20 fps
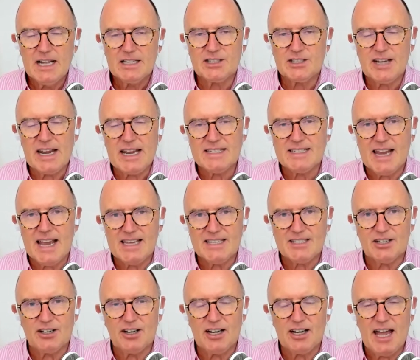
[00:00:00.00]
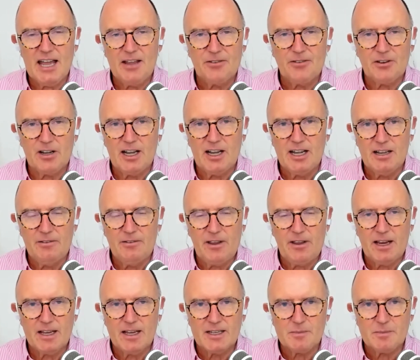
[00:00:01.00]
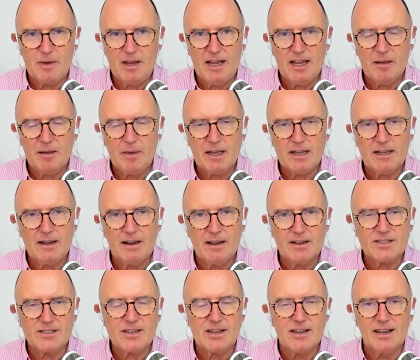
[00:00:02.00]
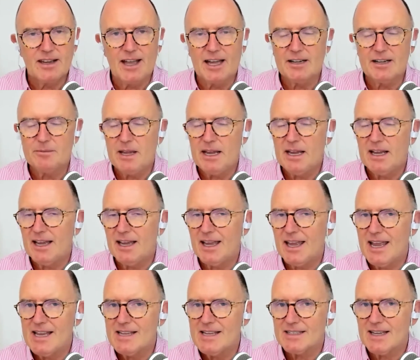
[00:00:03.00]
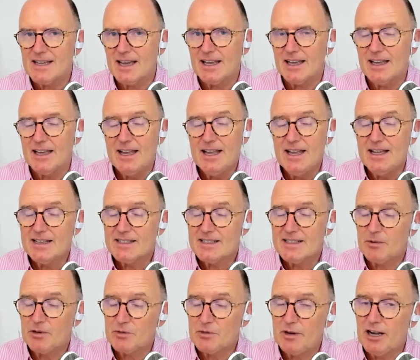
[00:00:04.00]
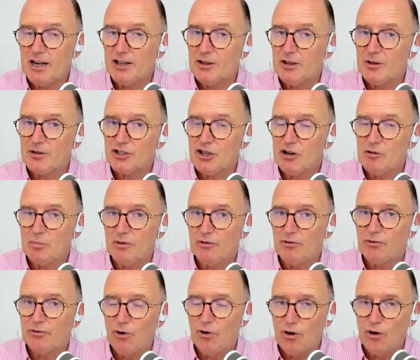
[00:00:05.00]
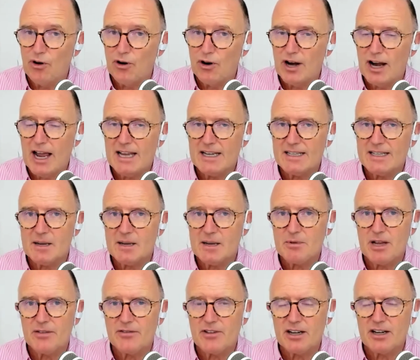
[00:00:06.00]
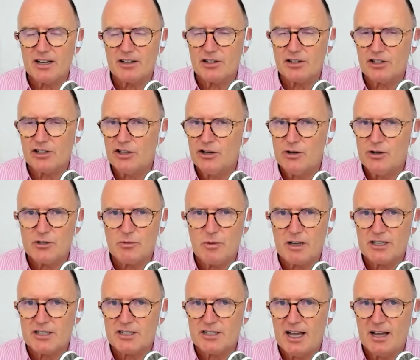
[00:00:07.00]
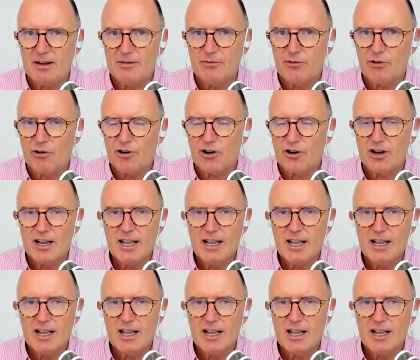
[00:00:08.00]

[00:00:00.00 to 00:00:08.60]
Today's guest on A Life and a Living is Miha Matlievski. And Miha is somebody who's been on the show before and somebody I've got a huge amount of time for.